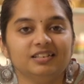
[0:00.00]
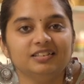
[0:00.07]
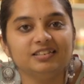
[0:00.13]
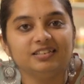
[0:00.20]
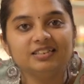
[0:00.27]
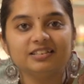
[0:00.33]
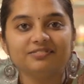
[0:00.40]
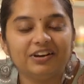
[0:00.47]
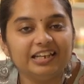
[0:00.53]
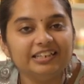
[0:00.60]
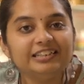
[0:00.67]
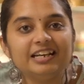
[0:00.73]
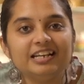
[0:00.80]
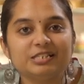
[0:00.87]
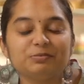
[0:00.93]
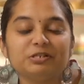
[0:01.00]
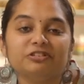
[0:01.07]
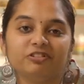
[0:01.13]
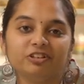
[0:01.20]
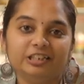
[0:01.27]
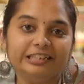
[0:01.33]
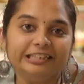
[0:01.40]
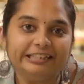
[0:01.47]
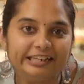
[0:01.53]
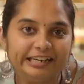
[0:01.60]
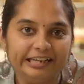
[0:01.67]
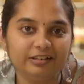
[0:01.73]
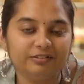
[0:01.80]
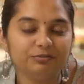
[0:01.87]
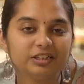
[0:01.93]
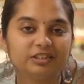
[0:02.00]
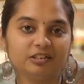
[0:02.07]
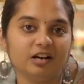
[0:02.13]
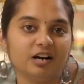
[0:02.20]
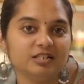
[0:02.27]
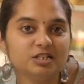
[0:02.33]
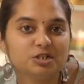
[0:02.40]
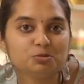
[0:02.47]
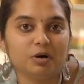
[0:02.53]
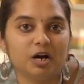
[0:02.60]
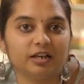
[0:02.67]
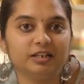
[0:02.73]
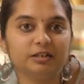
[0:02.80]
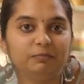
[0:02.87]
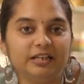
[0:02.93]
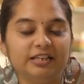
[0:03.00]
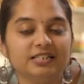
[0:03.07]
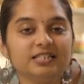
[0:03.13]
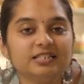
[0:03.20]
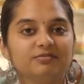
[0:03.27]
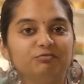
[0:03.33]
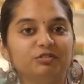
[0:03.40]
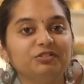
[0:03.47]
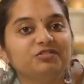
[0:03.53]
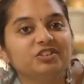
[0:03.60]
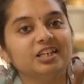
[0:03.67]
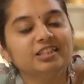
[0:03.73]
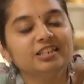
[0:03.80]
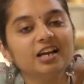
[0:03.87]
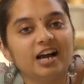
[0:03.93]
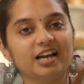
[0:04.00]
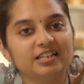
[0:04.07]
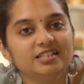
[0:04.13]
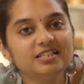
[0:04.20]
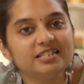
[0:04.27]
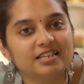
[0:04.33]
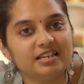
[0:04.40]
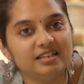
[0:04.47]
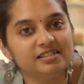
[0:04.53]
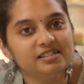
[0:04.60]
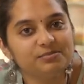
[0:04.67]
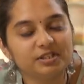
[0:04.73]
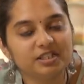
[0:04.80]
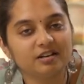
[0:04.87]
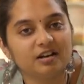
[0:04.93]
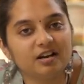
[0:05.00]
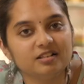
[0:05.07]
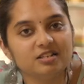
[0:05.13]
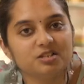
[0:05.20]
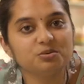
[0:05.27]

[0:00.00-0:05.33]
This Diwali has been really great with regards to marketplace. We've done the highest sales with regards